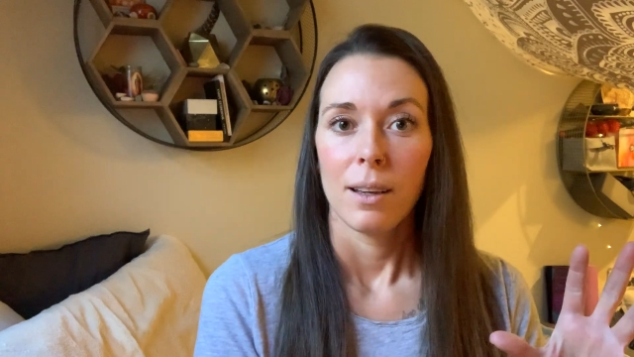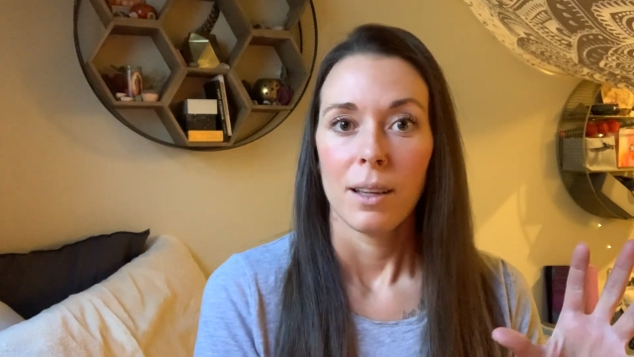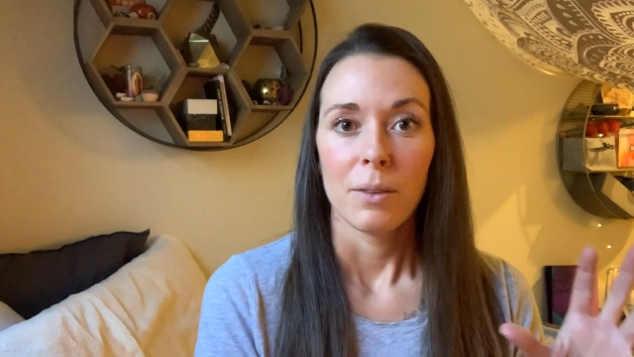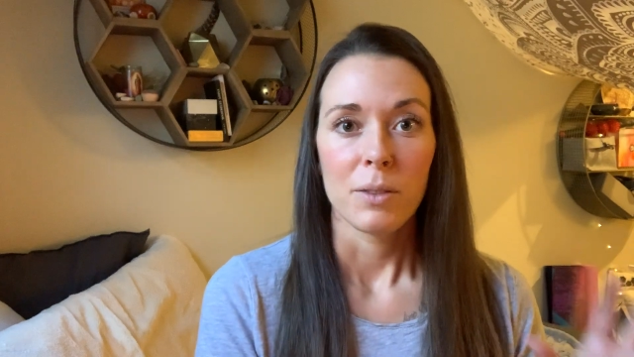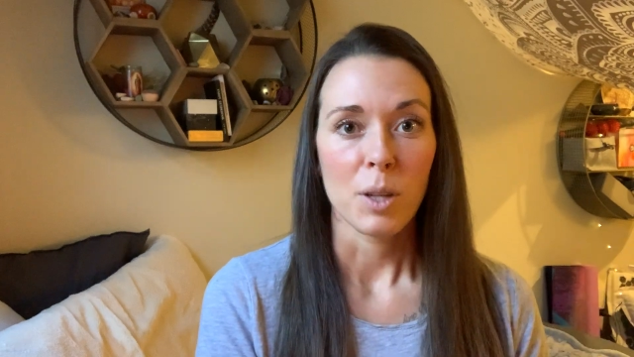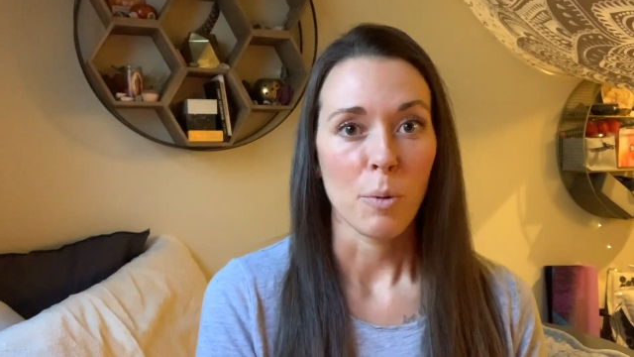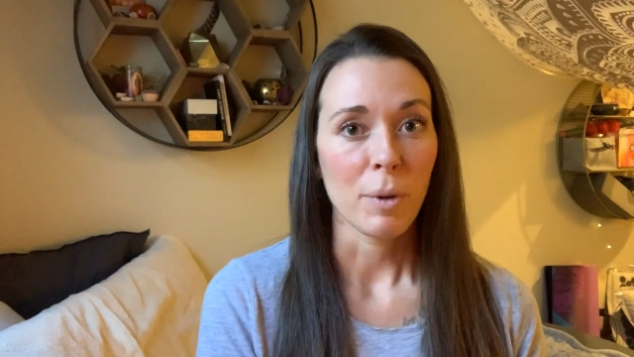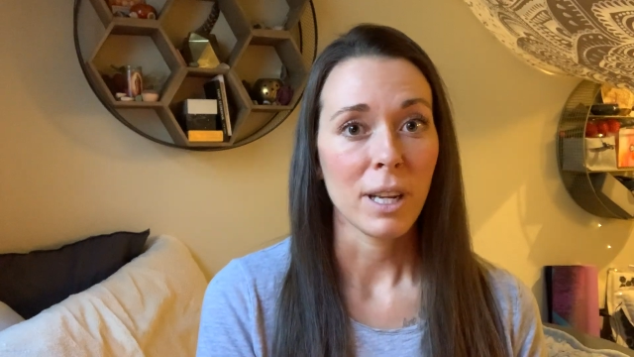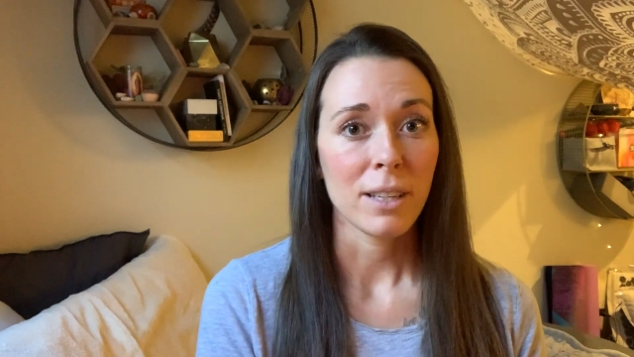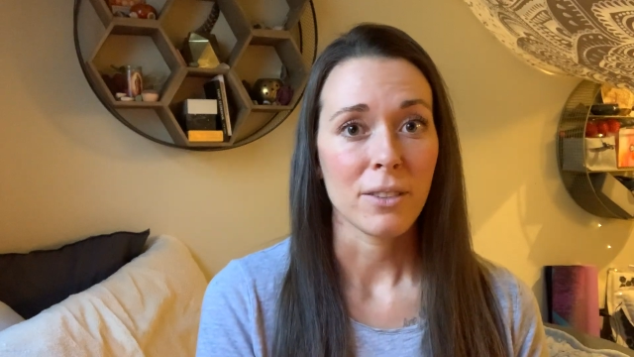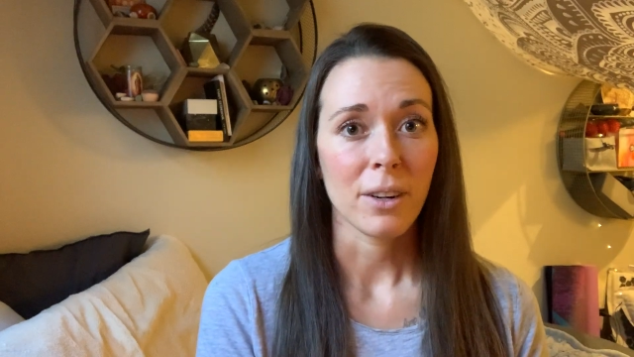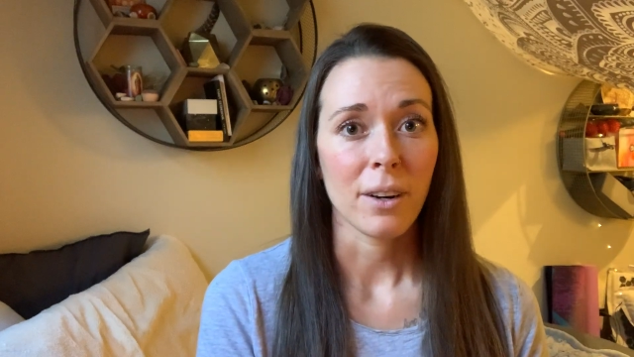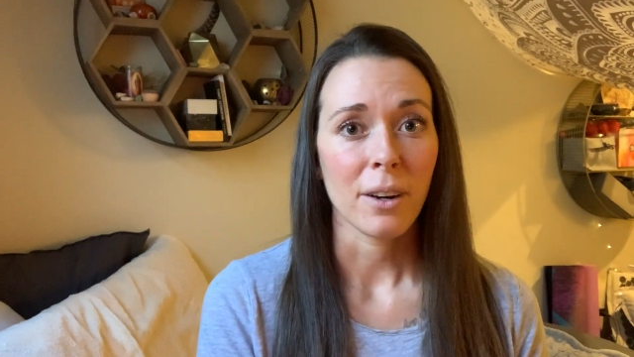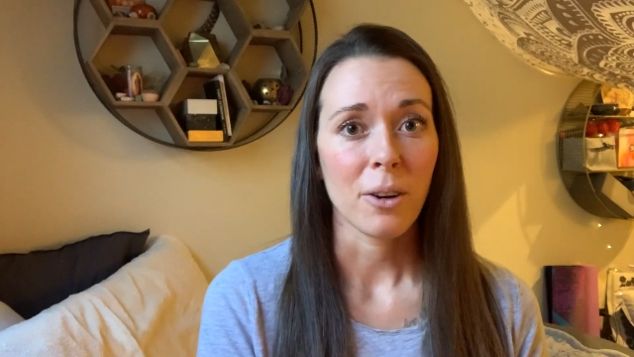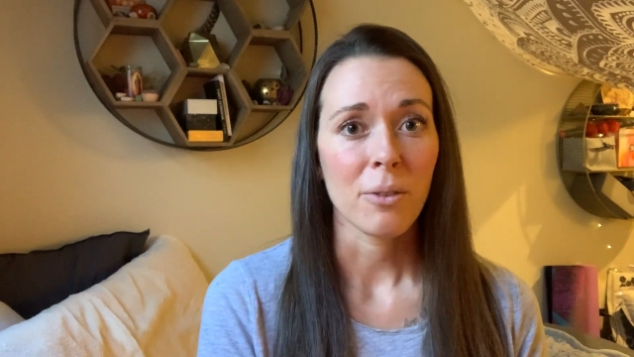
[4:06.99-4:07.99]
If somebody has
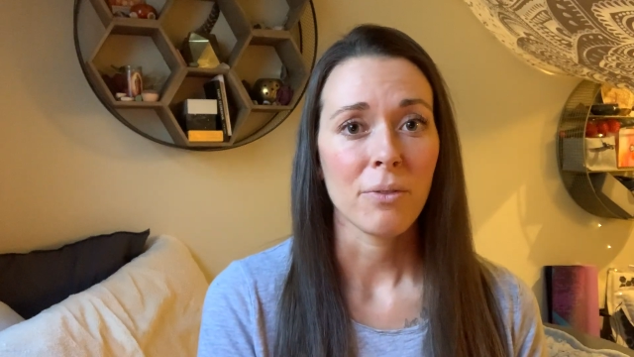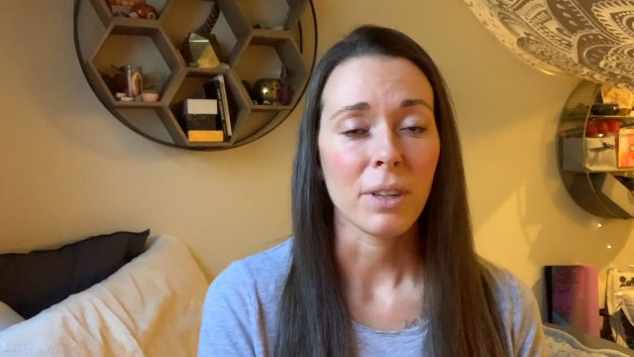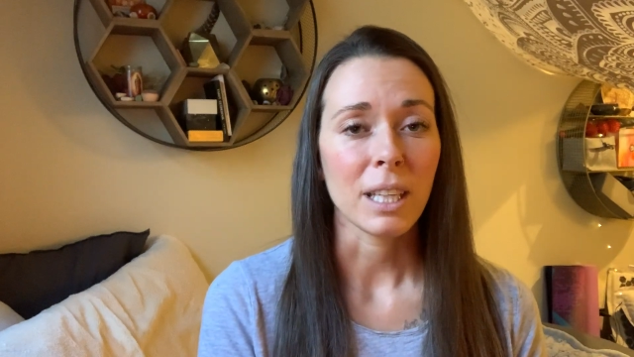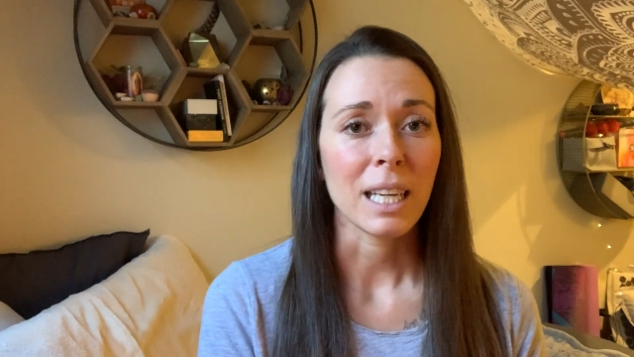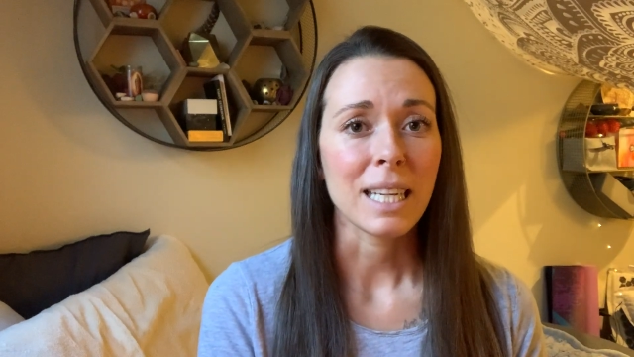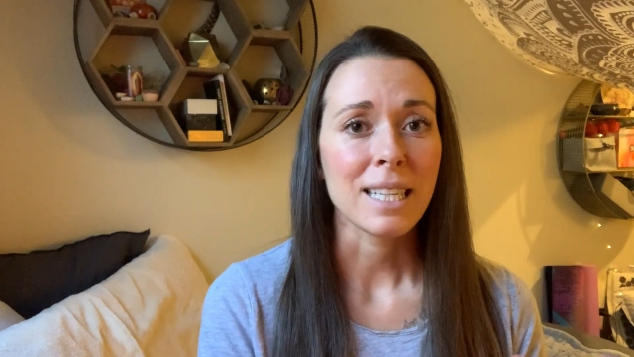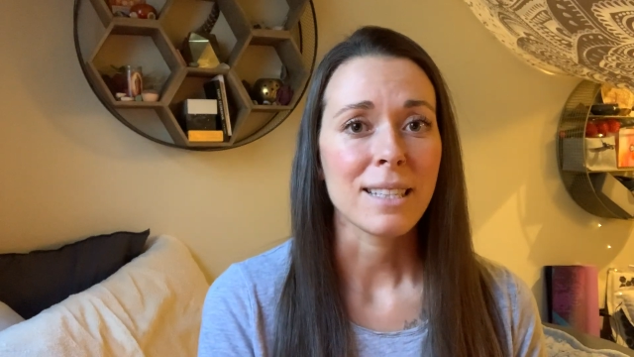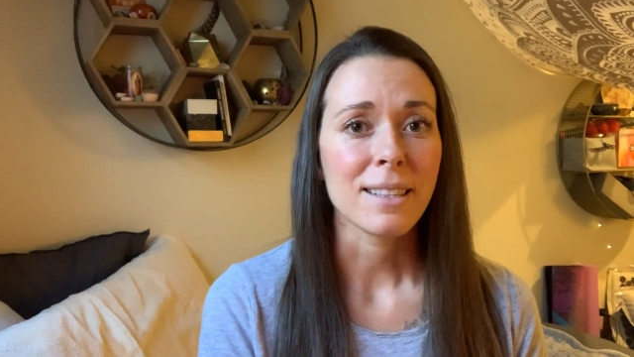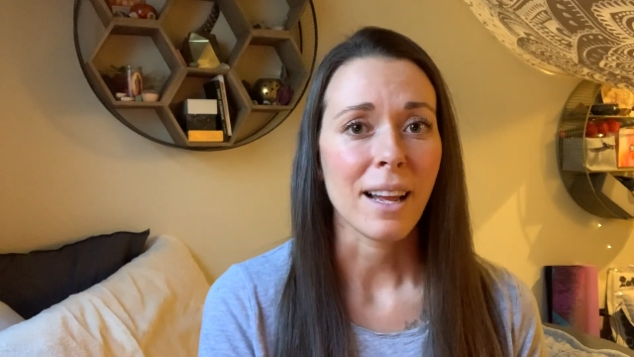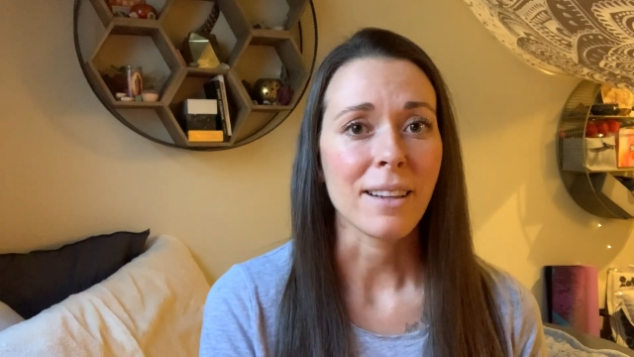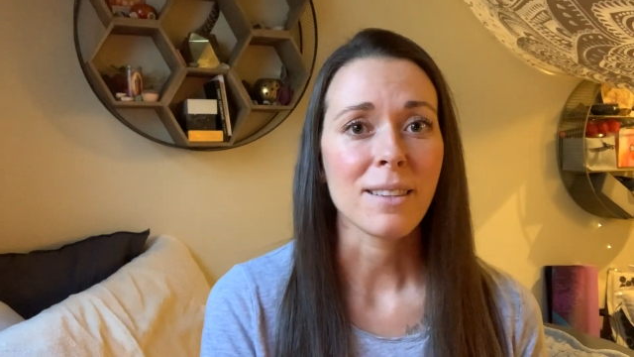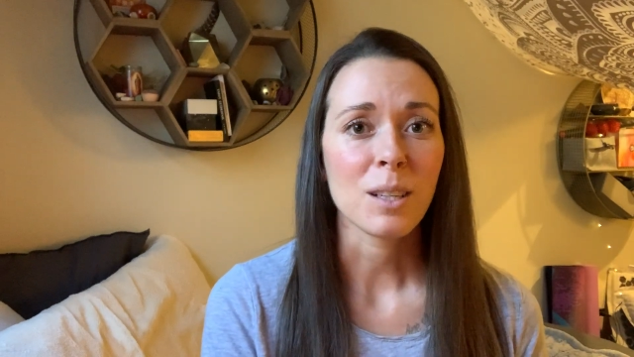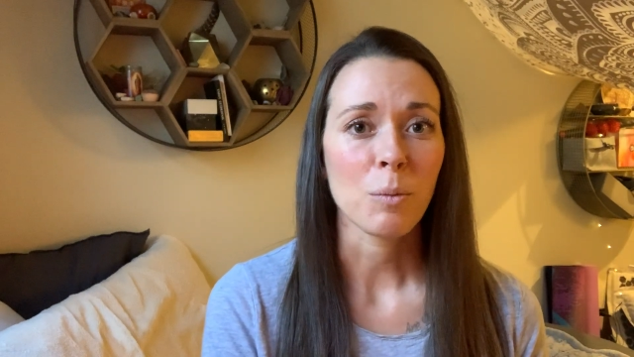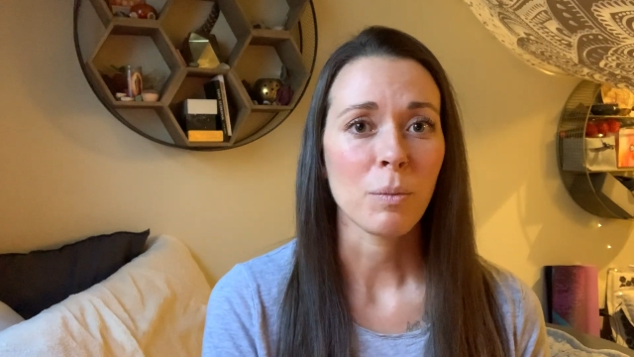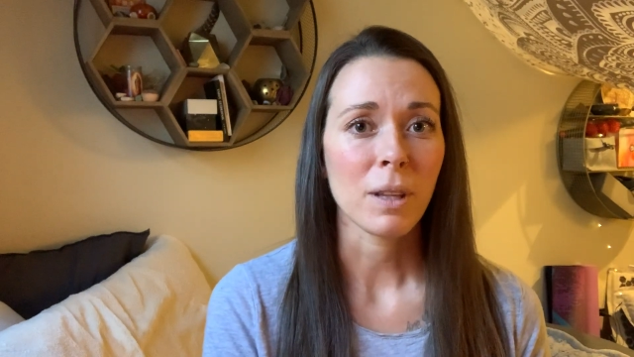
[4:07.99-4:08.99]
hurt your feelings,
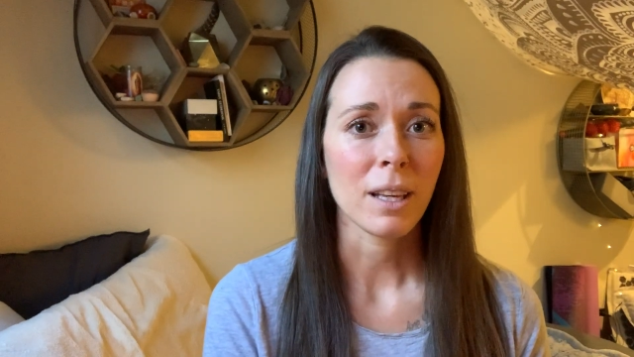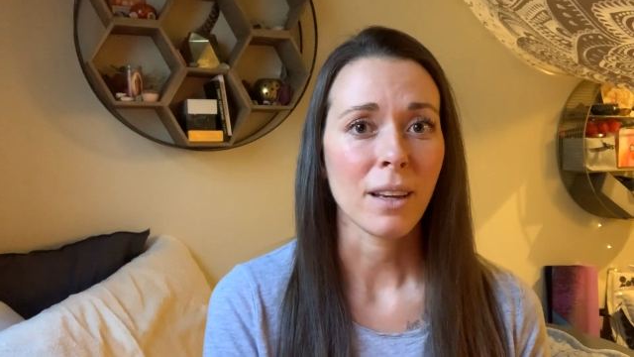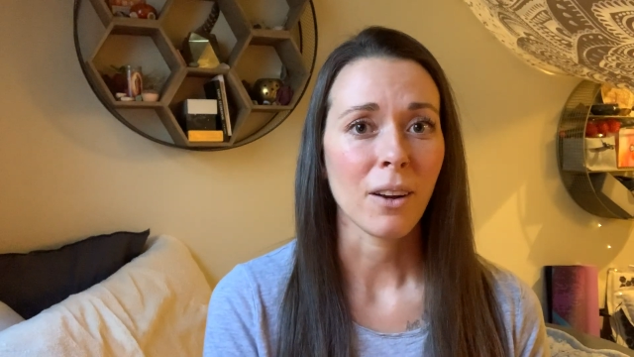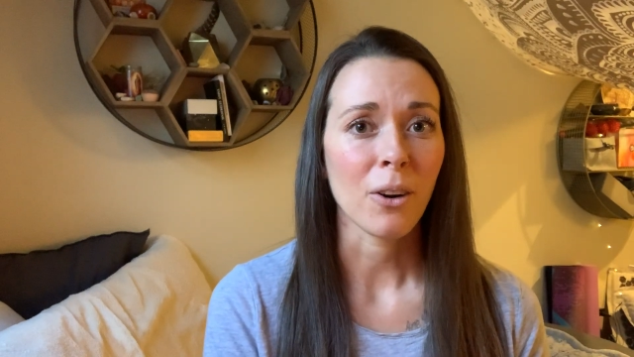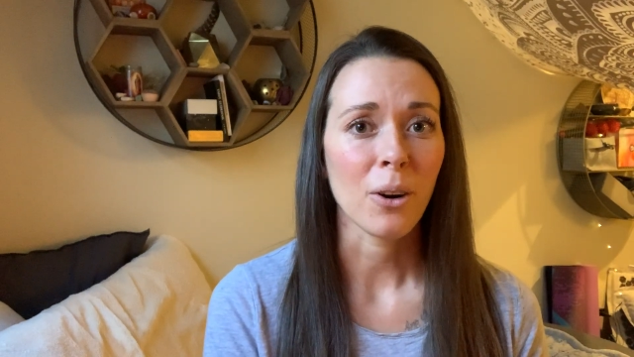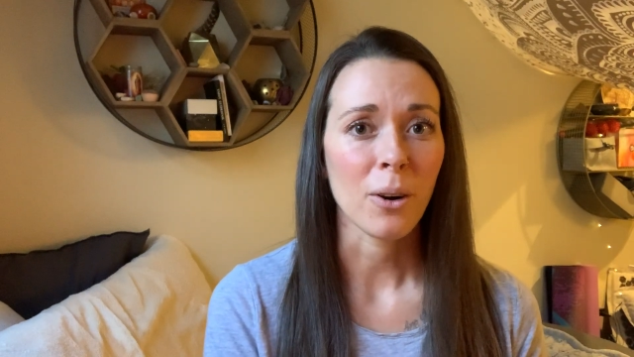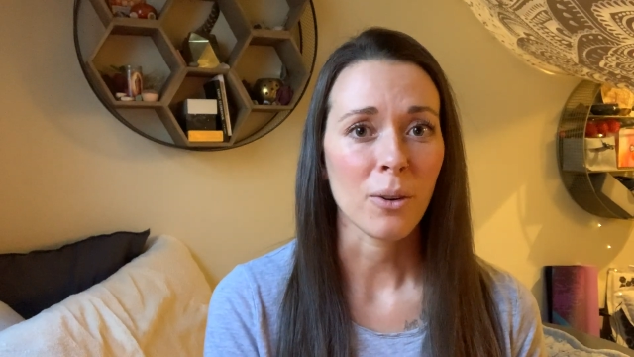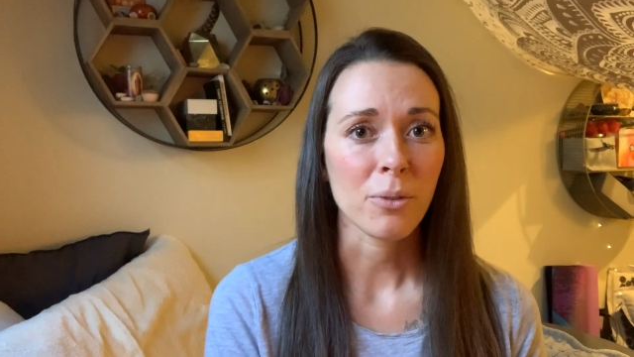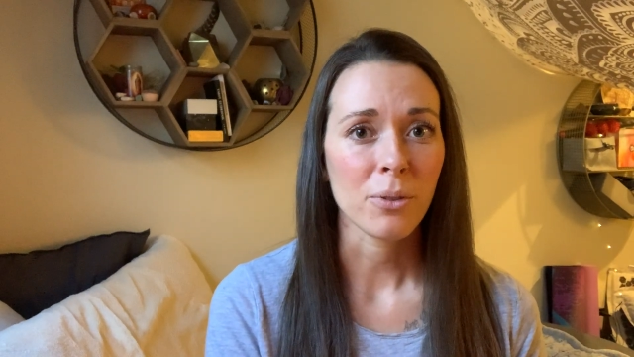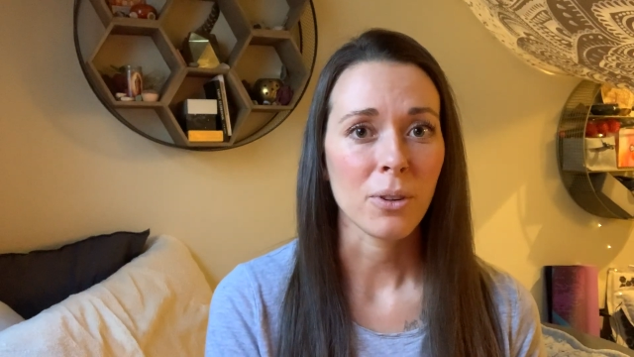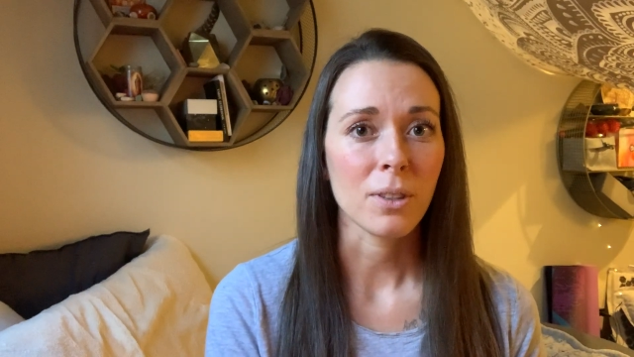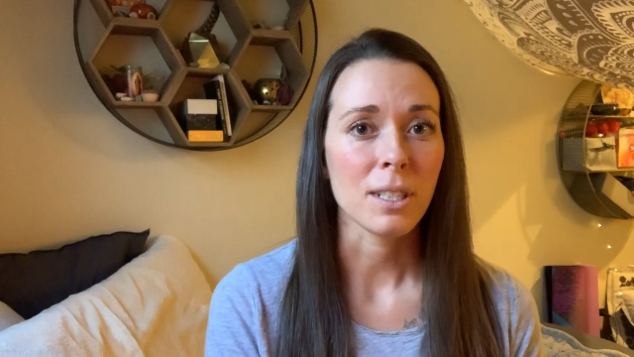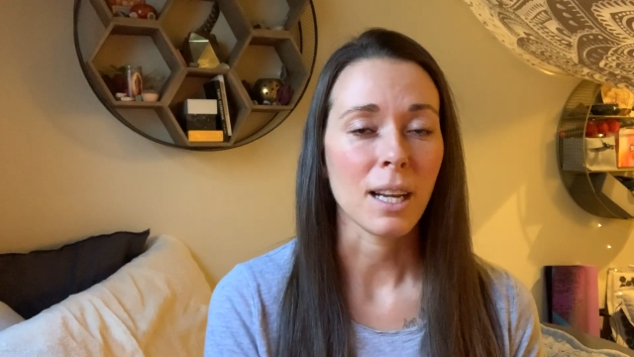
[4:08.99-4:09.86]
said something hurtful,